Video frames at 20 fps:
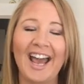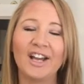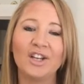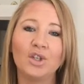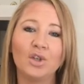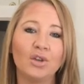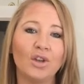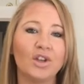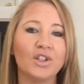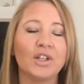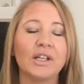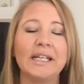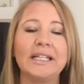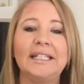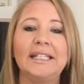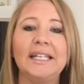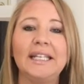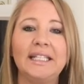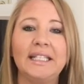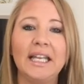and do those
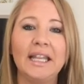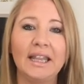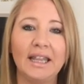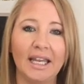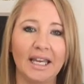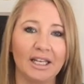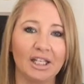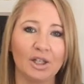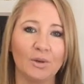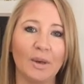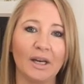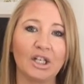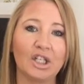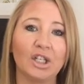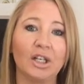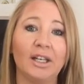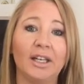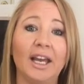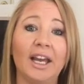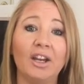consistent things to
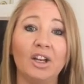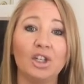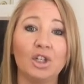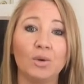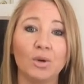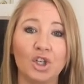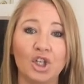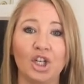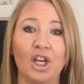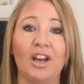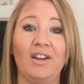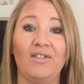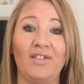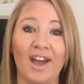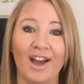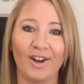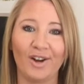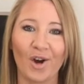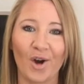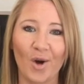actually get you to achieve
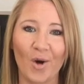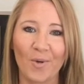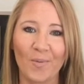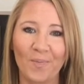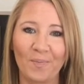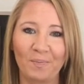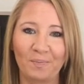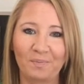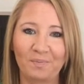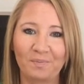that goal.